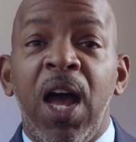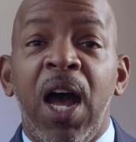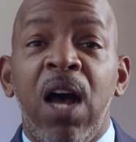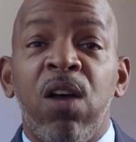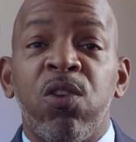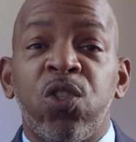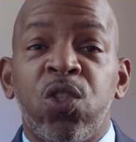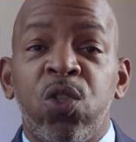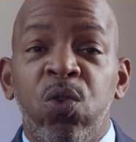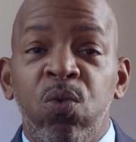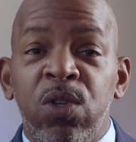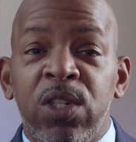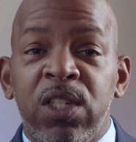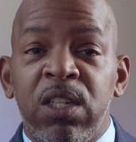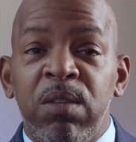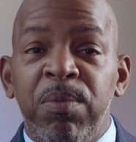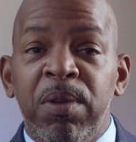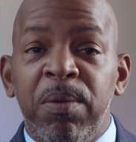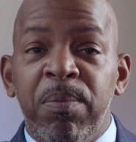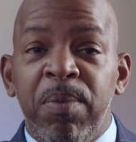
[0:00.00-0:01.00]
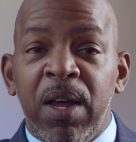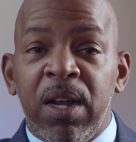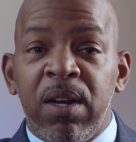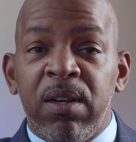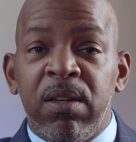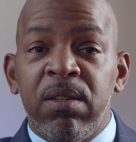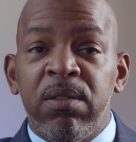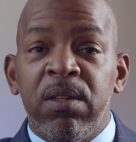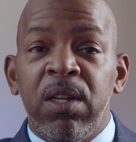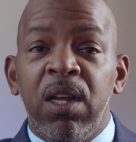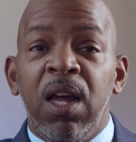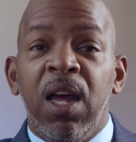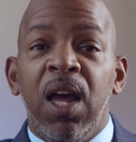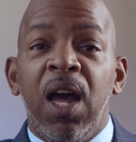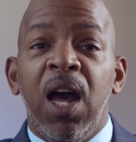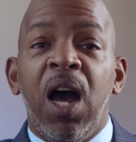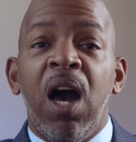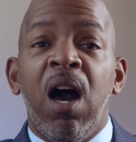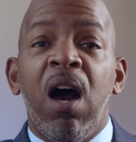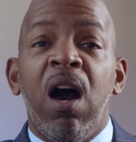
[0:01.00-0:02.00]
our students to be better,
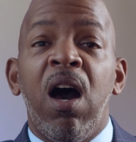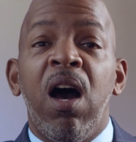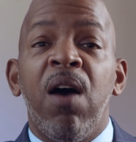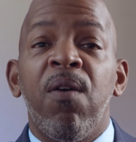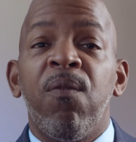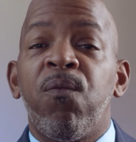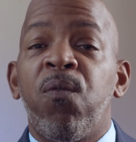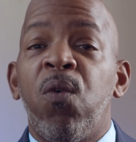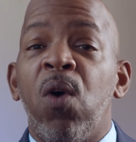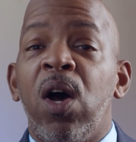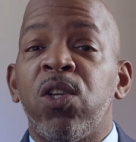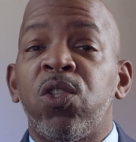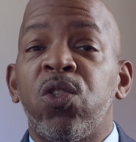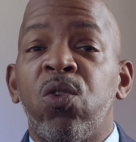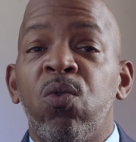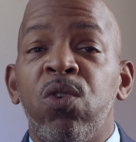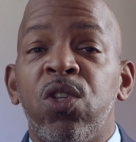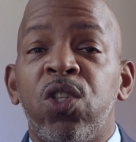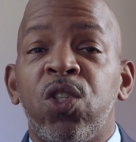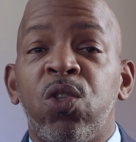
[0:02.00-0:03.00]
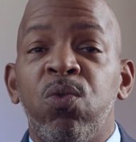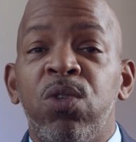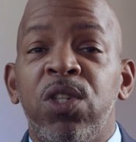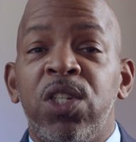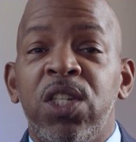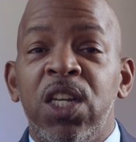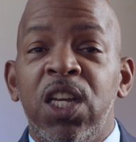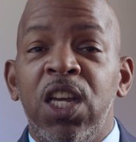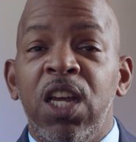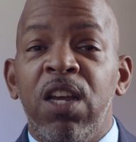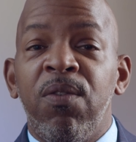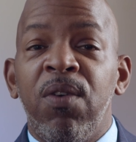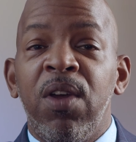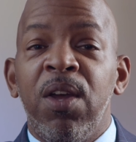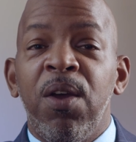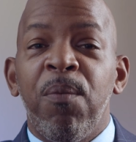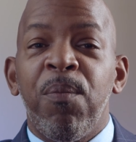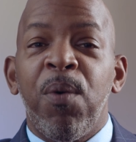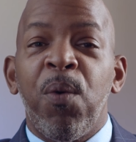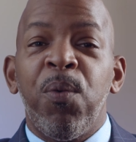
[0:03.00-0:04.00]
for our students to achieve,
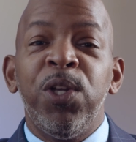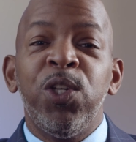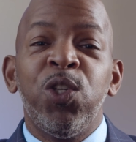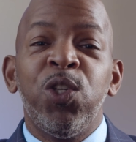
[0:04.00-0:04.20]
but we